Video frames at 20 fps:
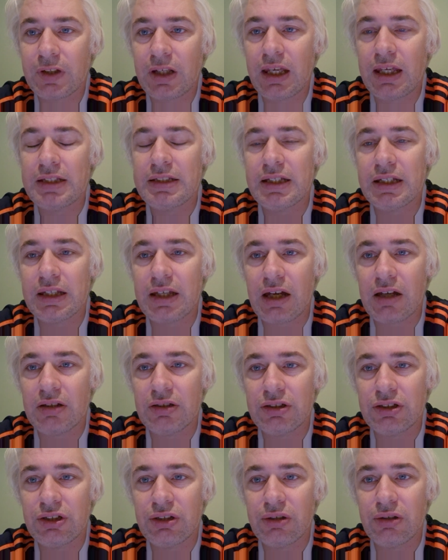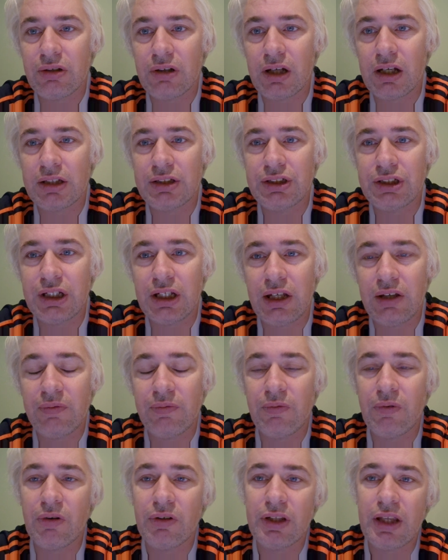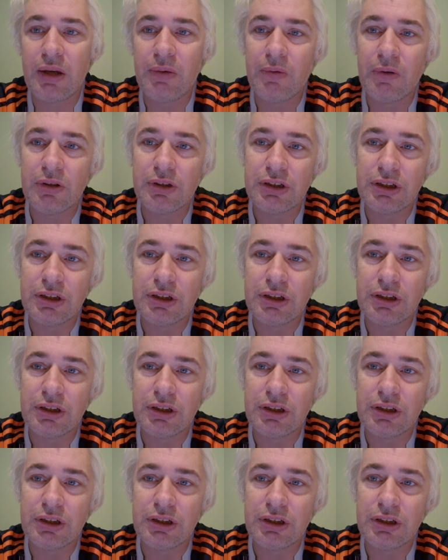is it going to achieve what they want